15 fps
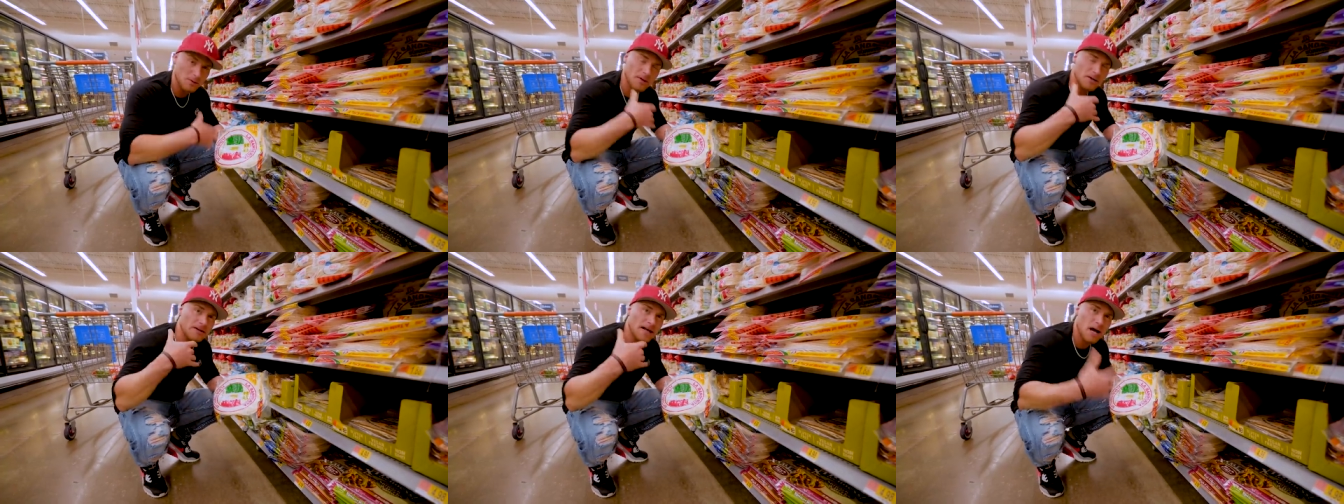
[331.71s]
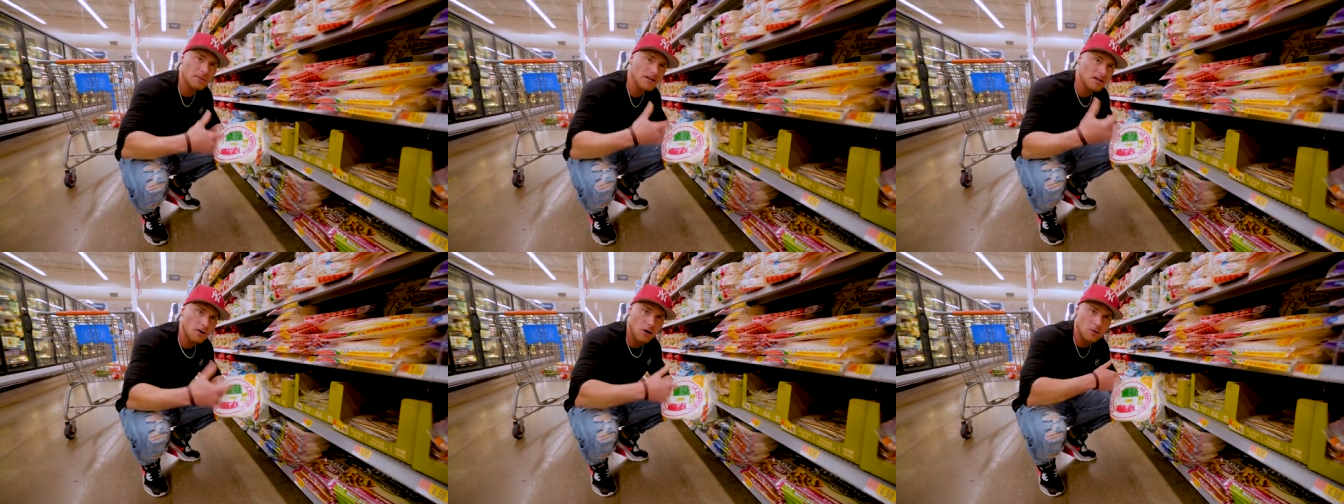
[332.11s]
Depending on how
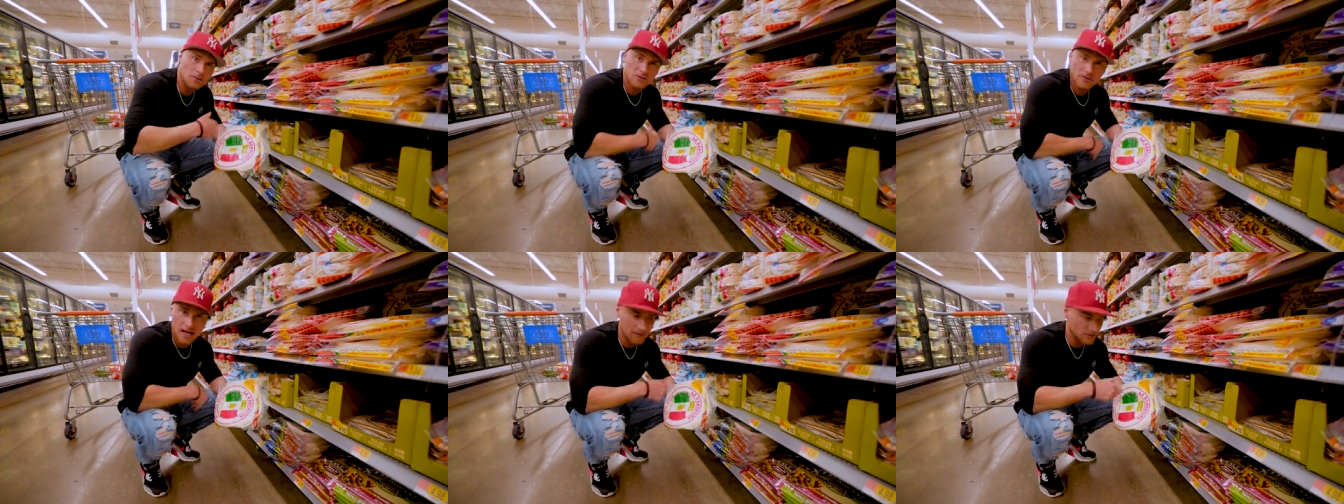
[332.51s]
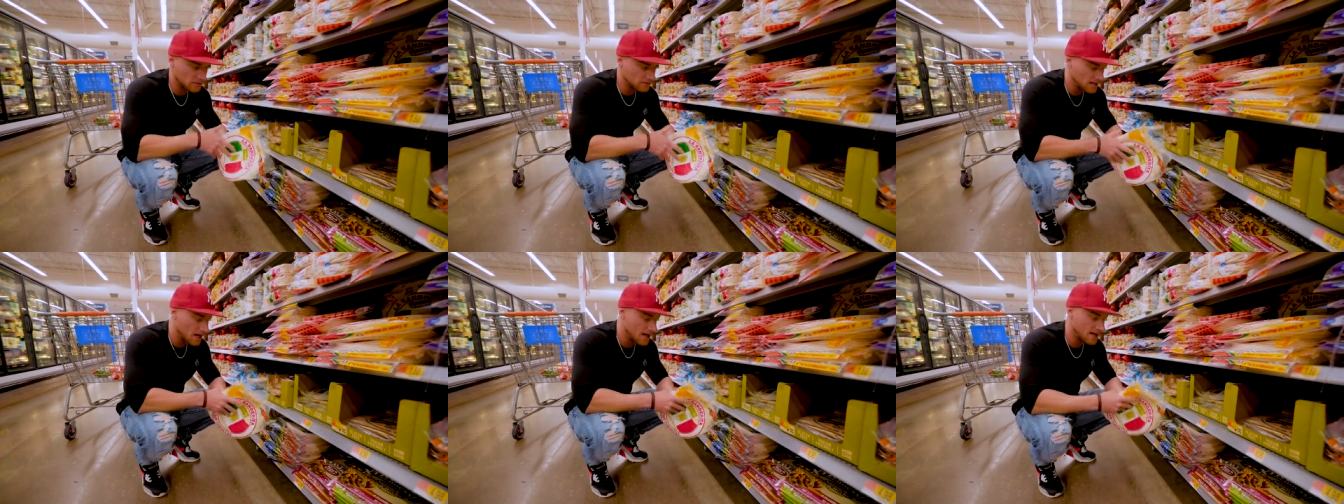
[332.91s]
many carbs you have in
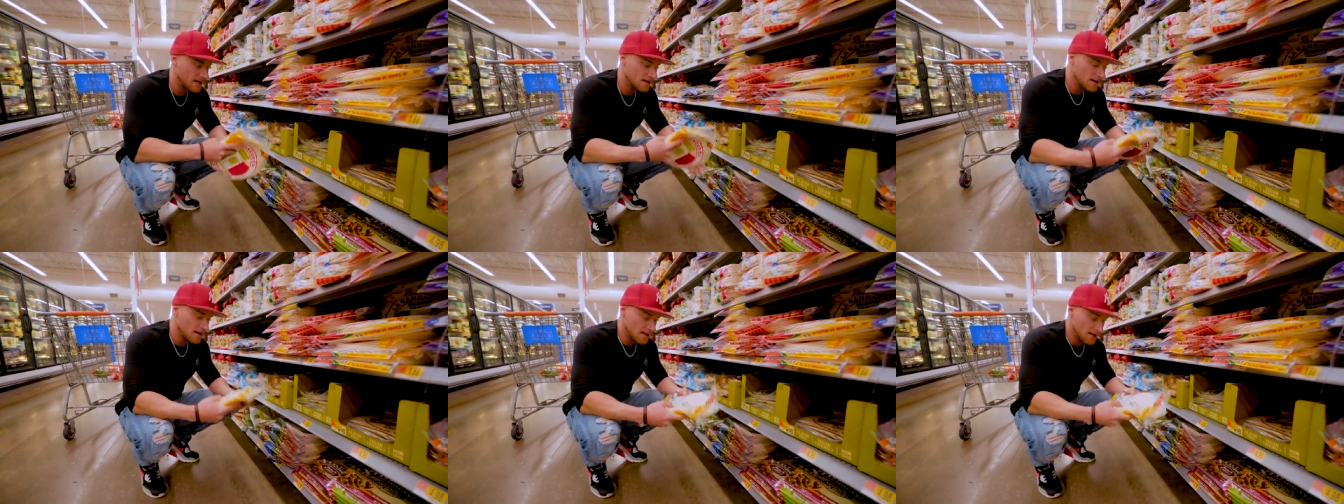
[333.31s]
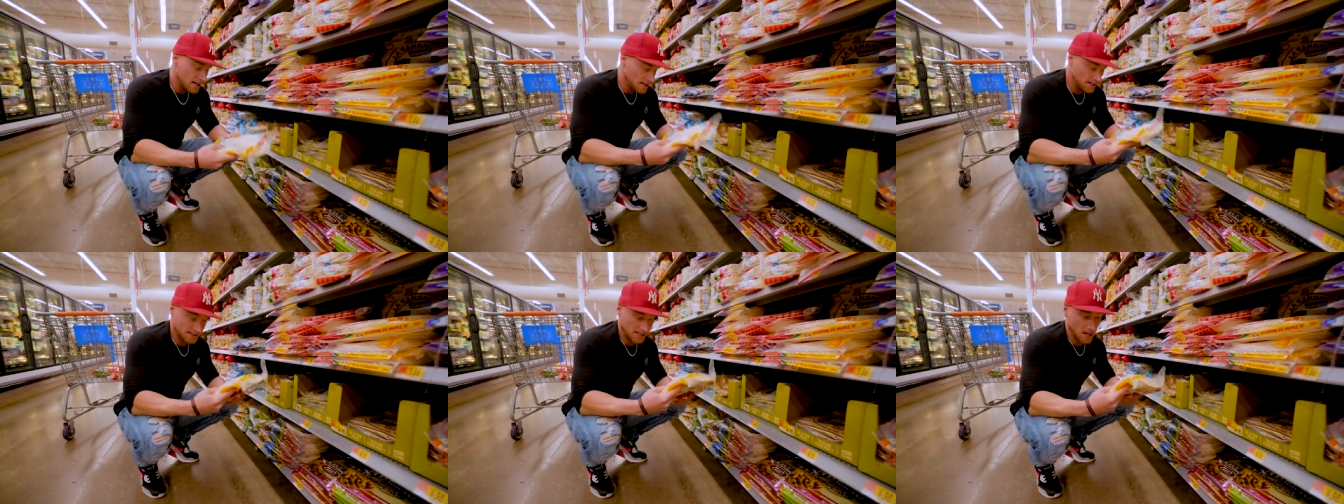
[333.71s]
your diet
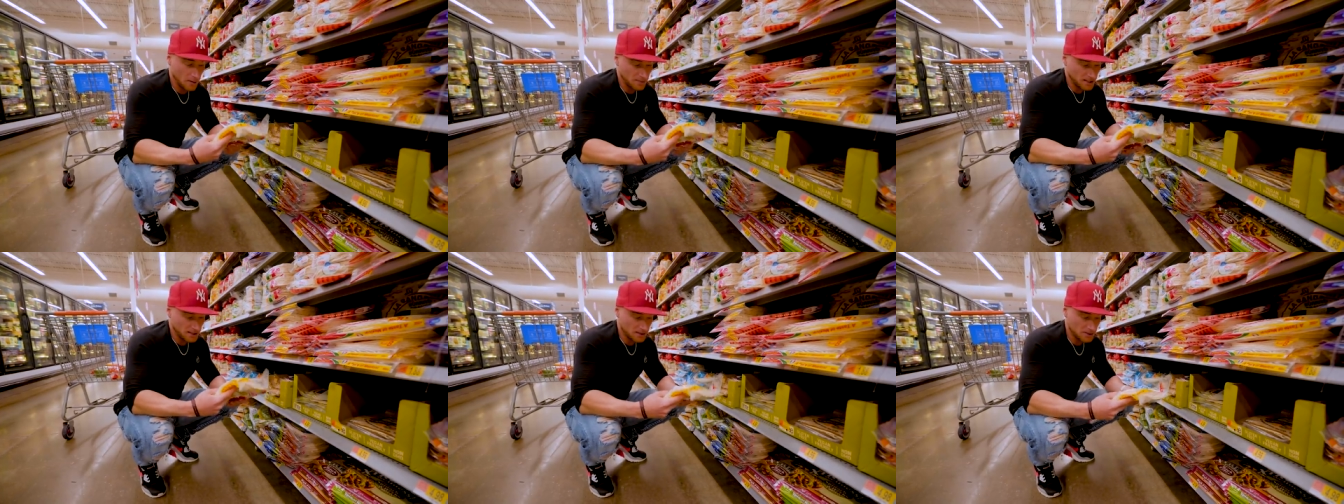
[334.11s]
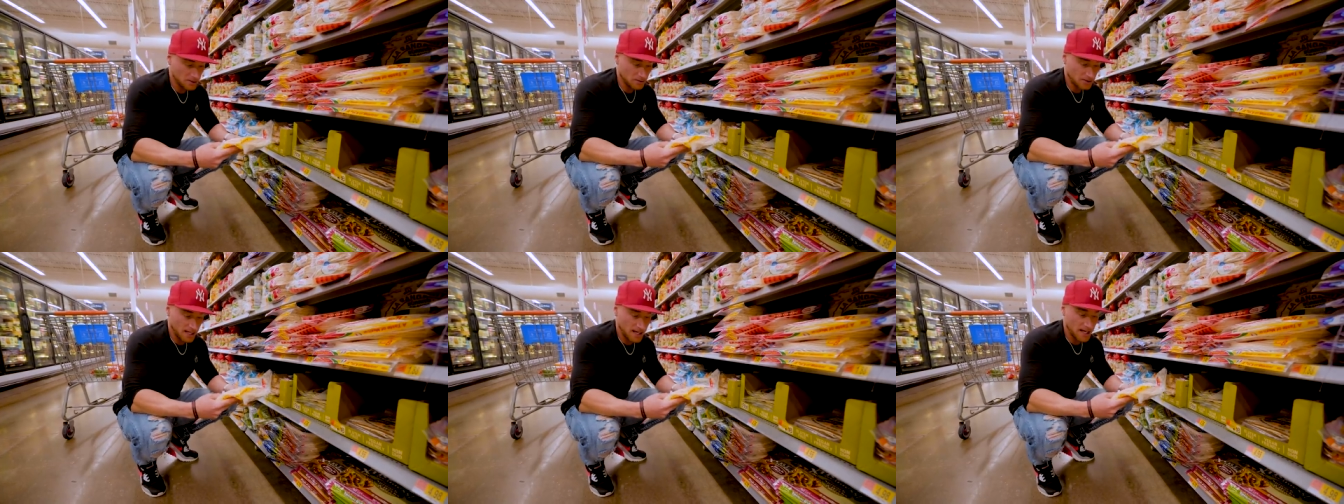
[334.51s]
is how many of these
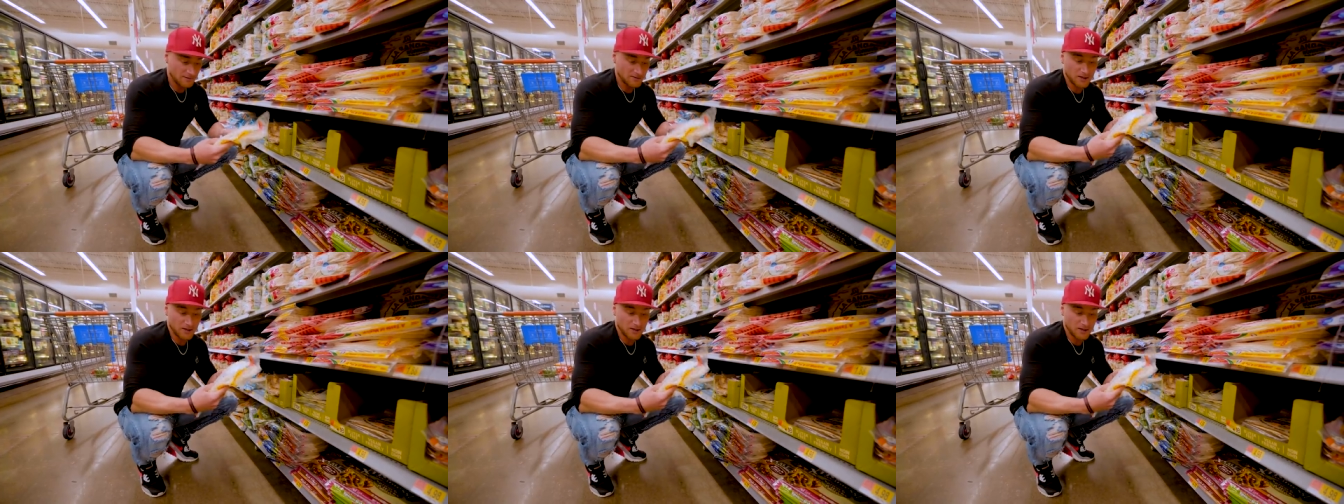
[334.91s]
you can have.